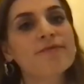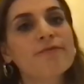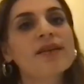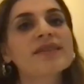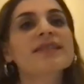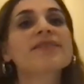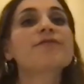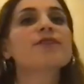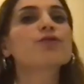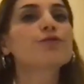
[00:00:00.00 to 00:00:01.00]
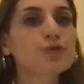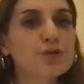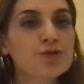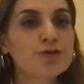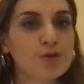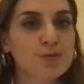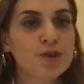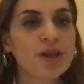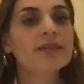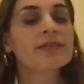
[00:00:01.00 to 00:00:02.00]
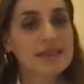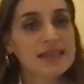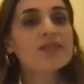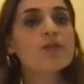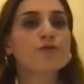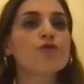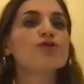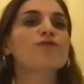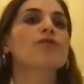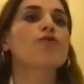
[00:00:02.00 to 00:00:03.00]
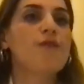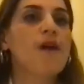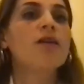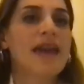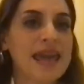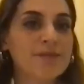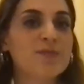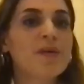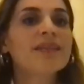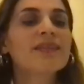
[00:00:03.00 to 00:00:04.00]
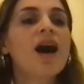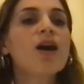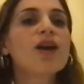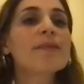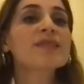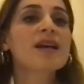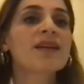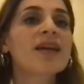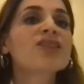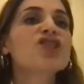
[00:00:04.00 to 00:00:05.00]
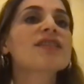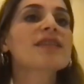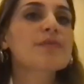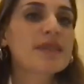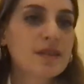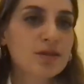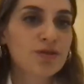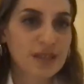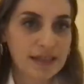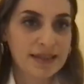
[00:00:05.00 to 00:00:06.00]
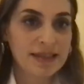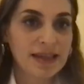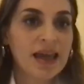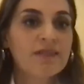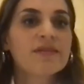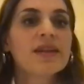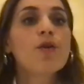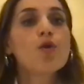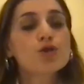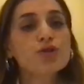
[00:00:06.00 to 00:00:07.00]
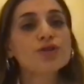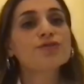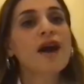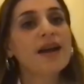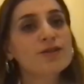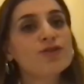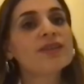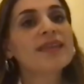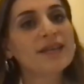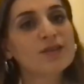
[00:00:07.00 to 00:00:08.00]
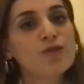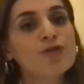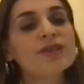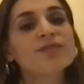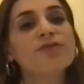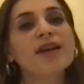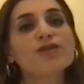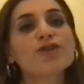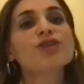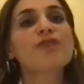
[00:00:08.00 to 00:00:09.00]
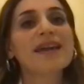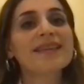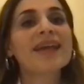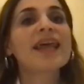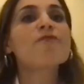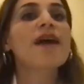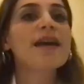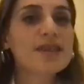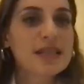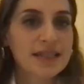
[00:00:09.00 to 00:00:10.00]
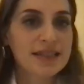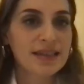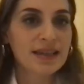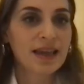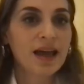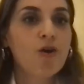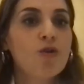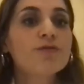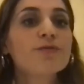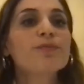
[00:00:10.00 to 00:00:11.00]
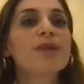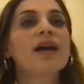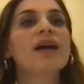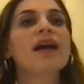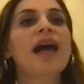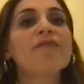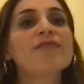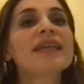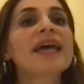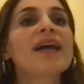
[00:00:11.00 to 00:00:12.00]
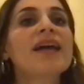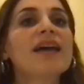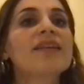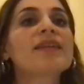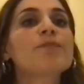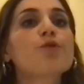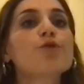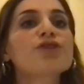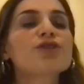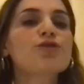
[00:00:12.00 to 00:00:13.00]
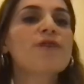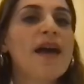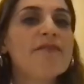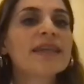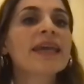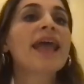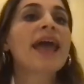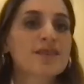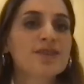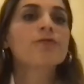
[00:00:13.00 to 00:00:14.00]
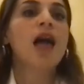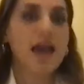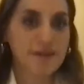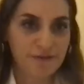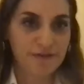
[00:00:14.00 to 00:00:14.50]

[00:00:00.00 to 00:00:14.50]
ones, different food groups. This is, of course, one of our aims, but our aims are not just limited to this. We also try to, in that course, try to create an awareness of having the importance of having an active life